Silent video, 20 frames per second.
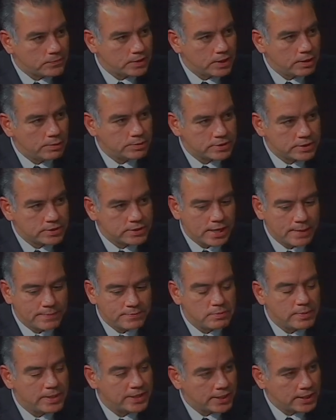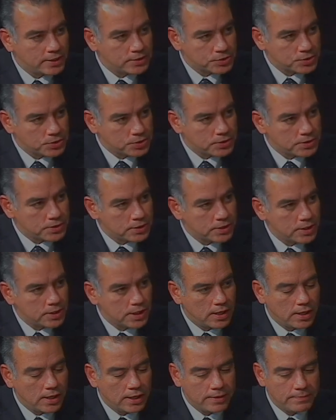It was the time to make that turn,
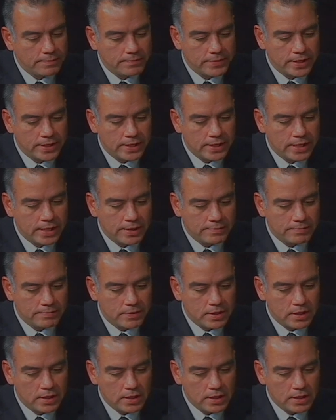um, and I'm.